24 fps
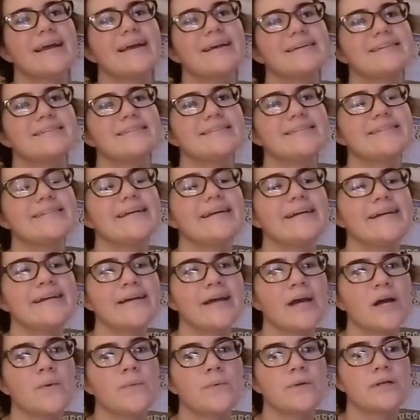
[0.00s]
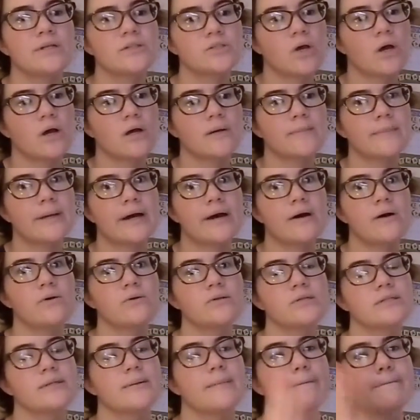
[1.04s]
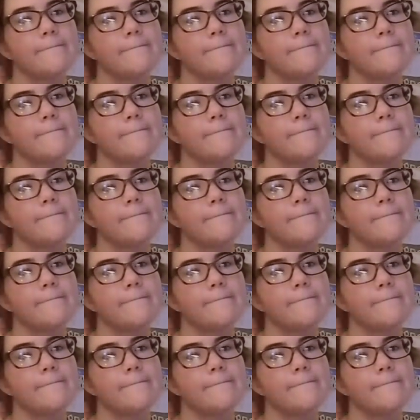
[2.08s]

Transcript: and today I want to talk about